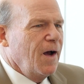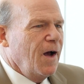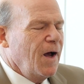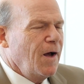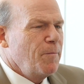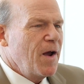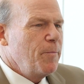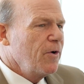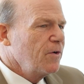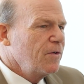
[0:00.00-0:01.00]
My
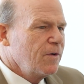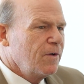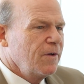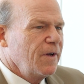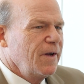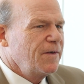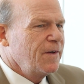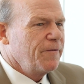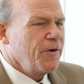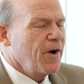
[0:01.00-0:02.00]
personal is
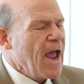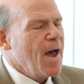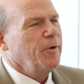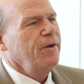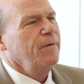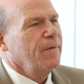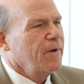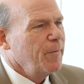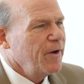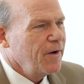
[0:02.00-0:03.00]
if you're happy.
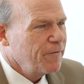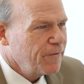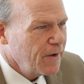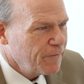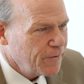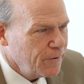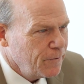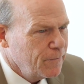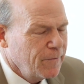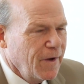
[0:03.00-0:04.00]
I mean,
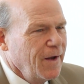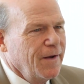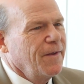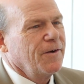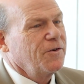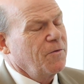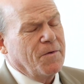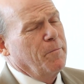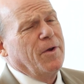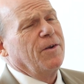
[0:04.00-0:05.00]
there's
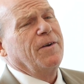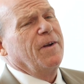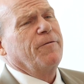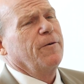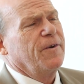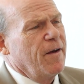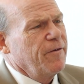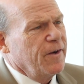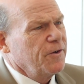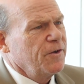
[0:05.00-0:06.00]
a million different
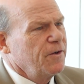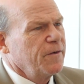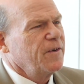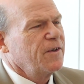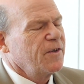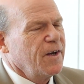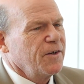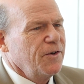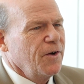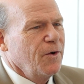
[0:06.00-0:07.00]
definitions of
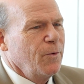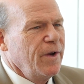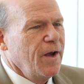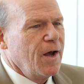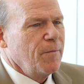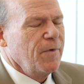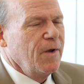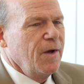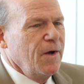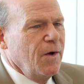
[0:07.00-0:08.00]
success. You know,
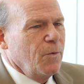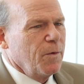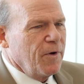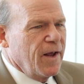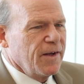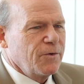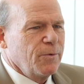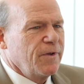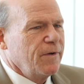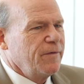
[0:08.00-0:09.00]
we're blessed
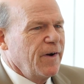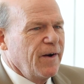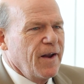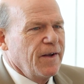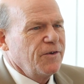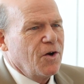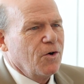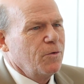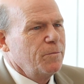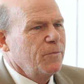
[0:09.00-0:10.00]
with a very nice
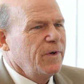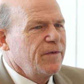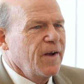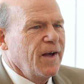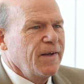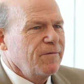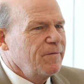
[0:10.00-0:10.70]
home. We've got